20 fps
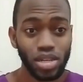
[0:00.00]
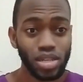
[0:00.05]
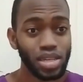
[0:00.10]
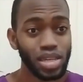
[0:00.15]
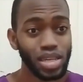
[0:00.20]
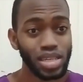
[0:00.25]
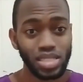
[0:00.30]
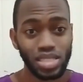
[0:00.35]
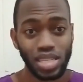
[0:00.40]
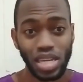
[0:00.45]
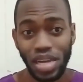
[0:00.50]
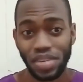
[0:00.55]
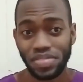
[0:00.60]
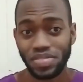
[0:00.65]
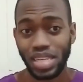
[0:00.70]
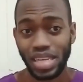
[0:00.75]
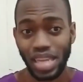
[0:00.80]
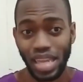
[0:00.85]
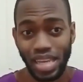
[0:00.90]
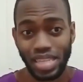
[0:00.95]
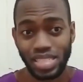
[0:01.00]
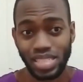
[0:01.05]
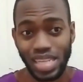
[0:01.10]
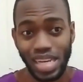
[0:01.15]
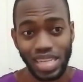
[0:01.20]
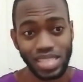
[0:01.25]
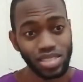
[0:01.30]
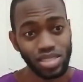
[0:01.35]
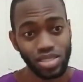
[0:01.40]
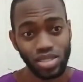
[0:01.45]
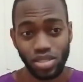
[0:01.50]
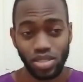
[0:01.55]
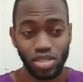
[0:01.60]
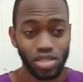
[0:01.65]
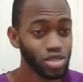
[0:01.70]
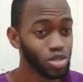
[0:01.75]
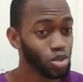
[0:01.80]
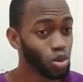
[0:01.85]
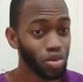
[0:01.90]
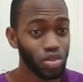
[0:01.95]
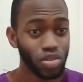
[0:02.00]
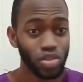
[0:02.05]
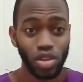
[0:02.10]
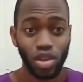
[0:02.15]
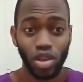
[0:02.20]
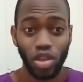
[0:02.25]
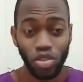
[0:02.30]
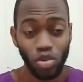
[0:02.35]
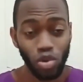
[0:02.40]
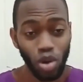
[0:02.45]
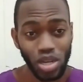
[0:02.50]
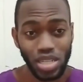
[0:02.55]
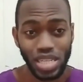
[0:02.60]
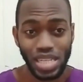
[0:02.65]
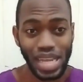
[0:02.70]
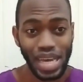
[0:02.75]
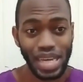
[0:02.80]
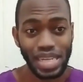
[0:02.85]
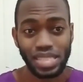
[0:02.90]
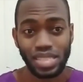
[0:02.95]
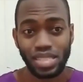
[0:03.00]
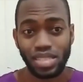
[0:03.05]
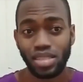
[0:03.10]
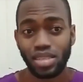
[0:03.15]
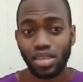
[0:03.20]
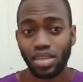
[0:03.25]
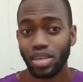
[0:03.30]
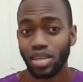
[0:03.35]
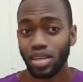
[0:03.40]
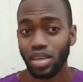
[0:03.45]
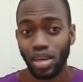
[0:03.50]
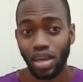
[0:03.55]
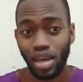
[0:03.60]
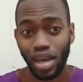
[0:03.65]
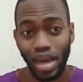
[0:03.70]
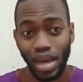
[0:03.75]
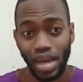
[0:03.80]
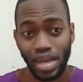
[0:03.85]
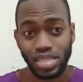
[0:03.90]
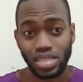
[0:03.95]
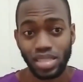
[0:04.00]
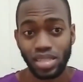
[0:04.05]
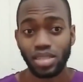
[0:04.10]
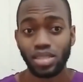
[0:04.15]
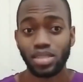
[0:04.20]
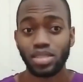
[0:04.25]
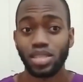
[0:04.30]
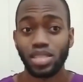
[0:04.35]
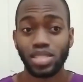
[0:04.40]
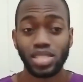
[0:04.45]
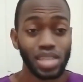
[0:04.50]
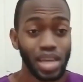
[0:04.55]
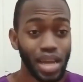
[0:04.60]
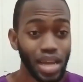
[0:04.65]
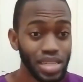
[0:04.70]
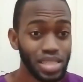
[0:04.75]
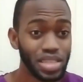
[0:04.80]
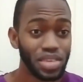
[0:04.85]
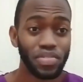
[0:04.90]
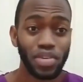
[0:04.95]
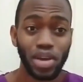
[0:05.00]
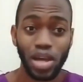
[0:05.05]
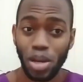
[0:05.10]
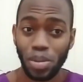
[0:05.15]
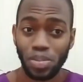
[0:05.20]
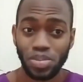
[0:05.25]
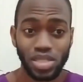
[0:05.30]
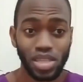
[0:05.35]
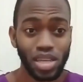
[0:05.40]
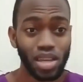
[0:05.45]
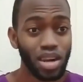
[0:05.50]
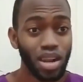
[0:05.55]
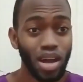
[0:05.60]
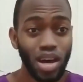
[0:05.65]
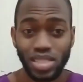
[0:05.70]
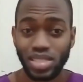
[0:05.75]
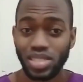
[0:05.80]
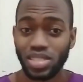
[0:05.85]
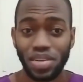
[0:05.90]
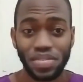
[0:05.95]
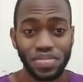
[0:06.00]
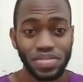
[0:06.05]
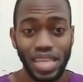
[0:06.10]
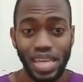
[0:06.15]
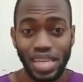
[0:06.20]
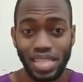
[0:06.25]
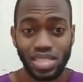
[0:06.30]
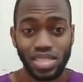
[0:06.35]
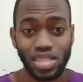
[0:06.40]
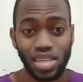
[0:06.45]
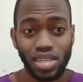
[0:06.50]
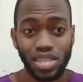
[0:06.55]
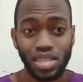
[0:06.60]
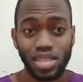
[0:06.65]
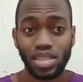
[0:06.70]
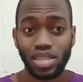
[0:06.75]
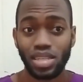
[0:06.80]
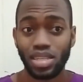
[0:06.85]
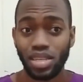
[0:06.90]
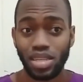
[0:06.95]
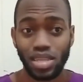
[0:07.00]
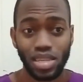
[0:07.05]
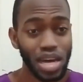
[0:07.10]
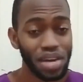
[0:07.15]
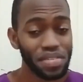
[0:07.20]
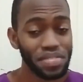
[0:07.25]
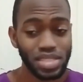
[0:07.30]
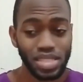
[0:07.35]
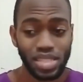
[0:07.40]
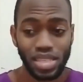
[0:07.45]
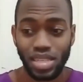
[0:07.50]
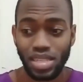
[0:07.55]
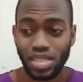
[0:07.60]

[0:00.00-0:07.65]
is left against that tooth throughout the night, and the child develops a lot of dental cavities.